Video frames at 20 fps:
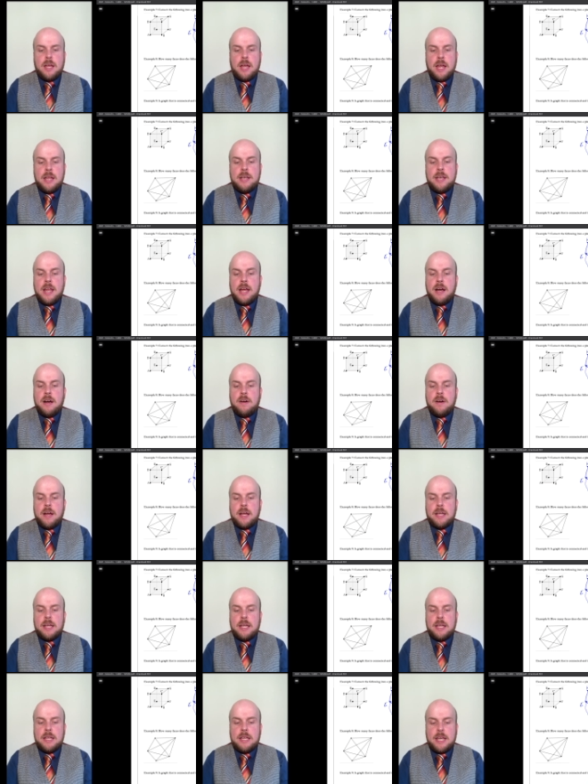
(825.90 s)
And now I
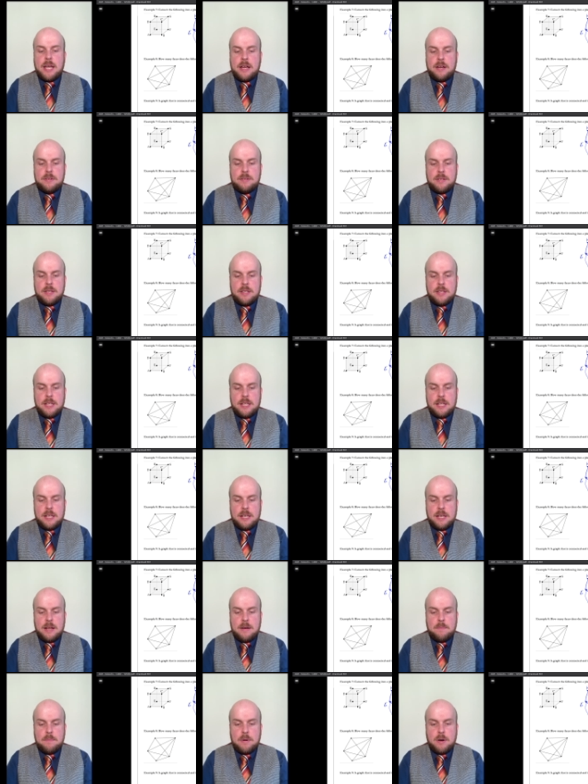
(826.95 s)
can count the
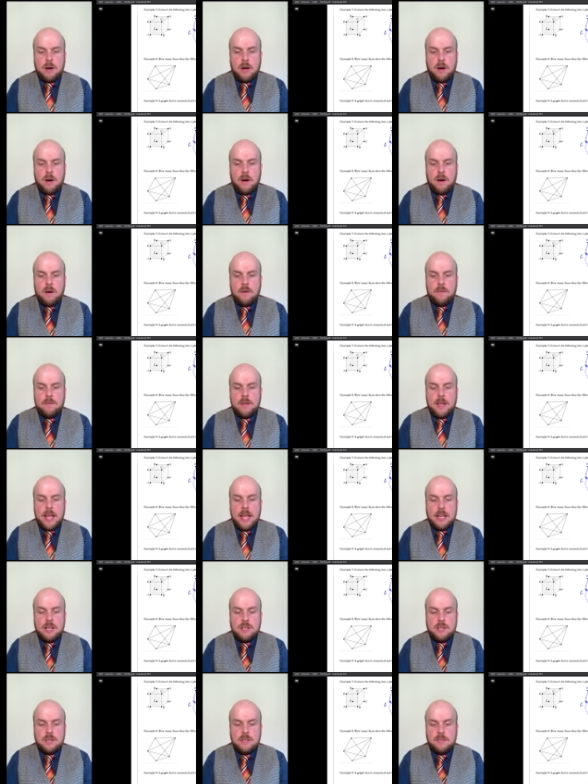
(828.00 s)
number of
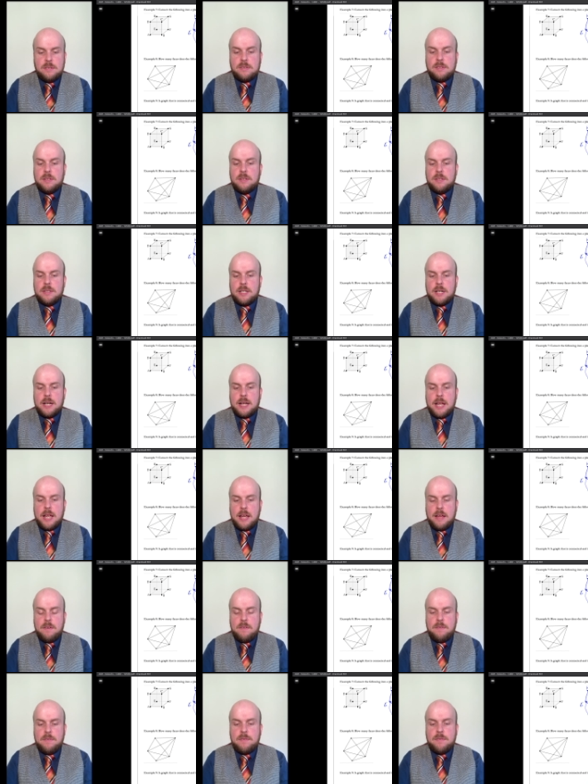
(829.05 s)
edges that I
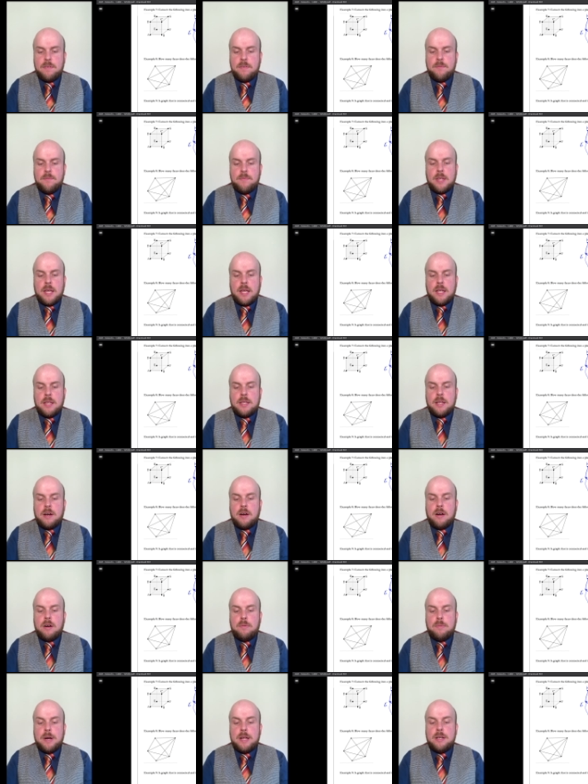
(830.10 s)
have. There
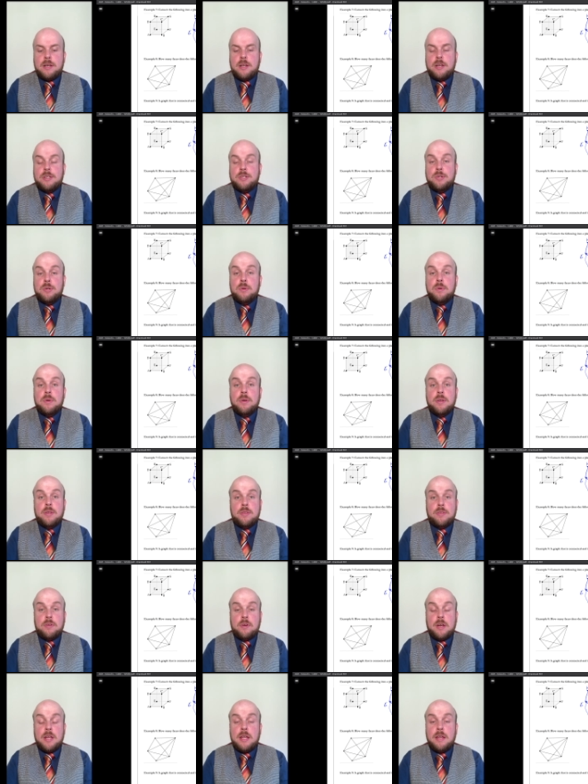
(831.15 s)
are one, two,
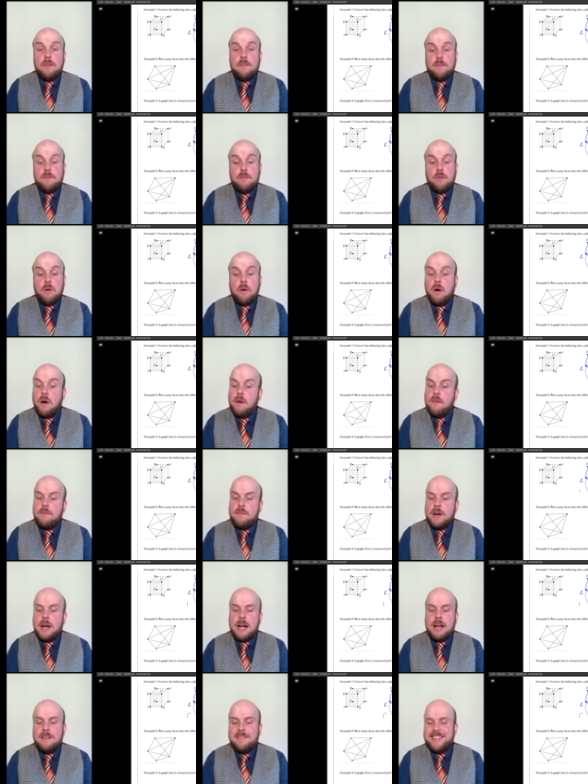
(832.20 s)
three, four,
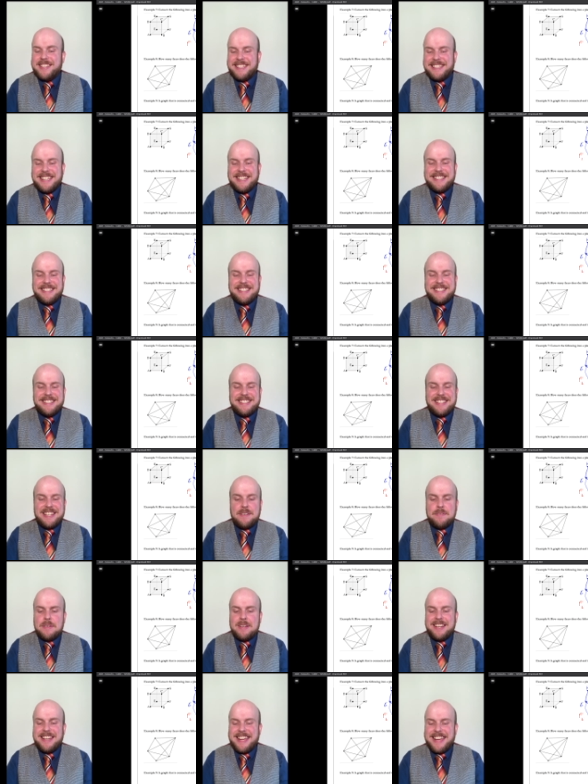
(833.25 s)
five, six,
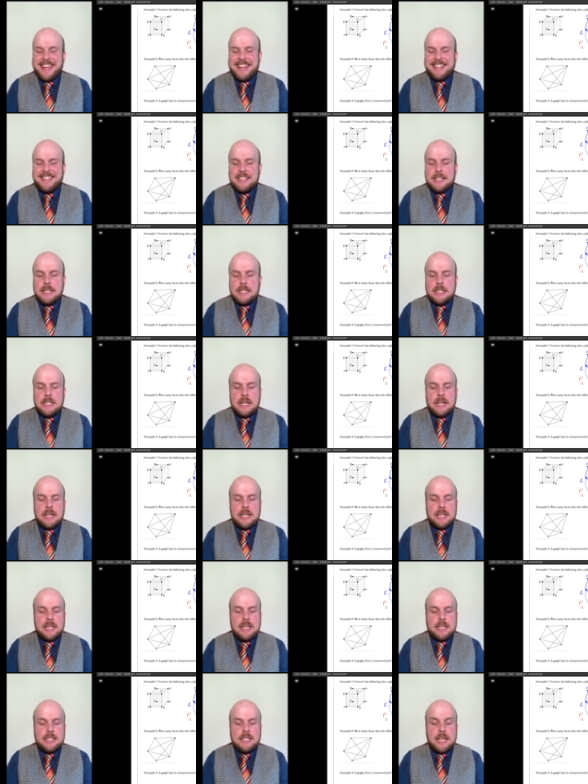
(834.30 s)
seven, eight,
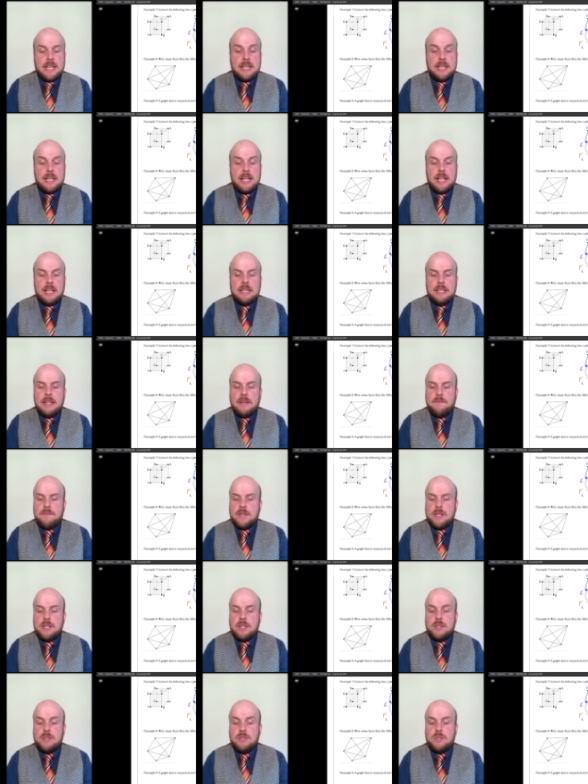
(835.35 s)
nine, ten,
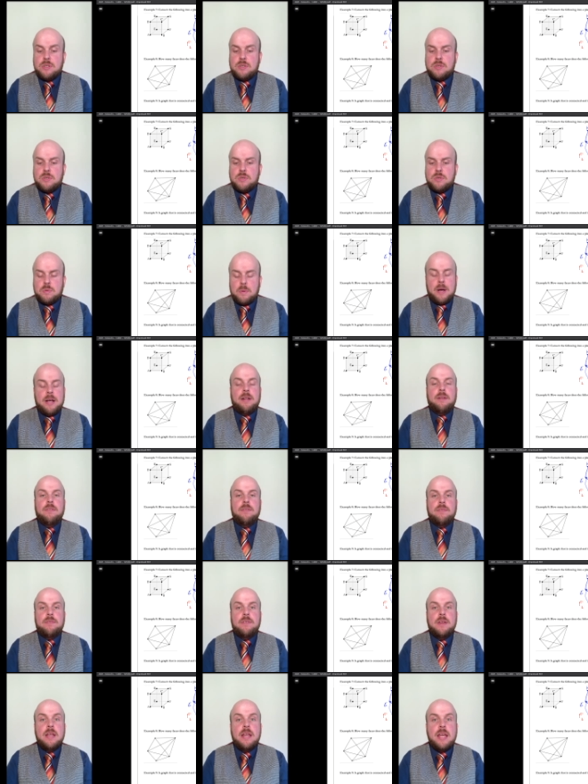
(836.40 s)
eleven,
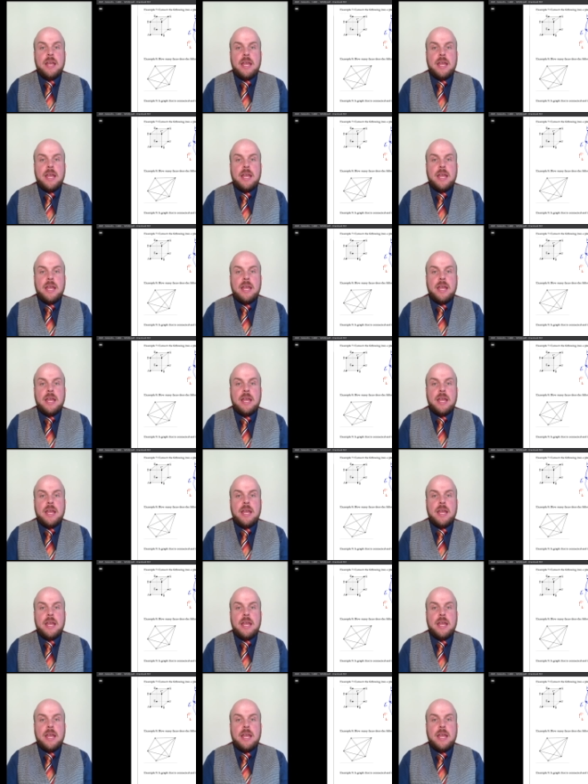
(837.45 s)
twelve